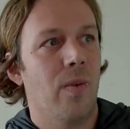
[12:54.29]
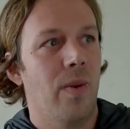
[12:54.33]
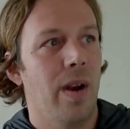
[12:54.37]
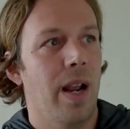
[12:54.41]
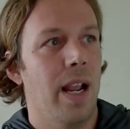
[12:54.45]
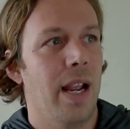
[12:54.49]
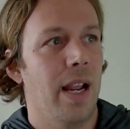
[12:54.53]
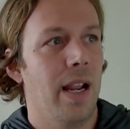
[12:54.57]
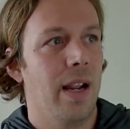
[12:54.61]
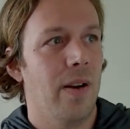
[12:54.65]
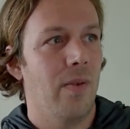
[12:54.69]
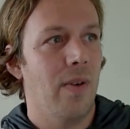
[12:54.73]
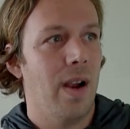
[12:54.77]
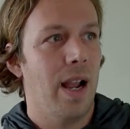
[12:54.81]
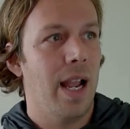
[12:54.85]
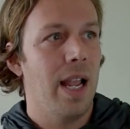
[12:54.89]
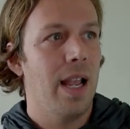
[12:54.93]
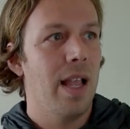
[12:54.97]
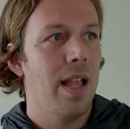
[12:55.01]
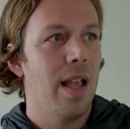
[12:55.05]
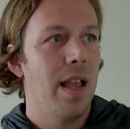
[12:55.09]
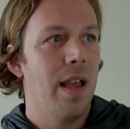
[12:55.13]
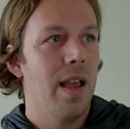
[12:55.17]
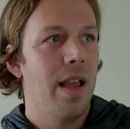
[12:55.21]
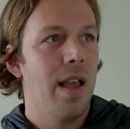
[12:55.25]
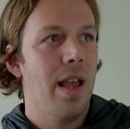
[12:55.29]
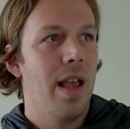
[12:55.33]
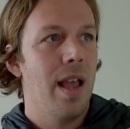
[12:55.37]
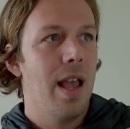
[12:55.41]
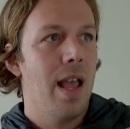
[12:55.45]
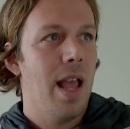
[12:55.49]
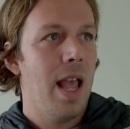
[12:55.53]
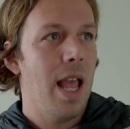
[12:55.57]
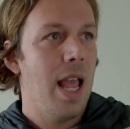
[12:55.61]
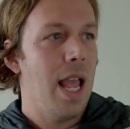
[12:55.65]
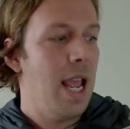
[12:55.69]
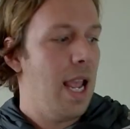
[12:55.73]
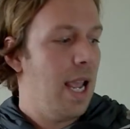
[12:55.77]
ray, right?
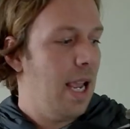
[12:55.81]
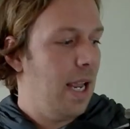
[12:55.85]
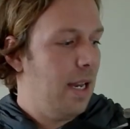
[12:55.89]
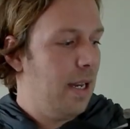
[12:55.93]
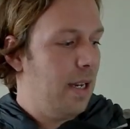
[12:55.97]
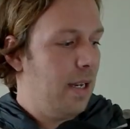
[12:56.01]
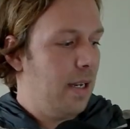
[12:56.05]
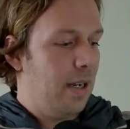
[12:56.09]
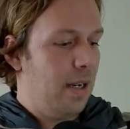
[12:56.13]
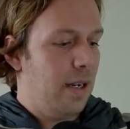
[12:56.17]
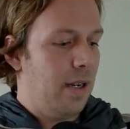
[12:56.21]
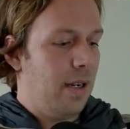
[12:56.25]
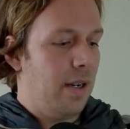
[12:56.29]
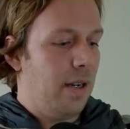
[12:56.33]
And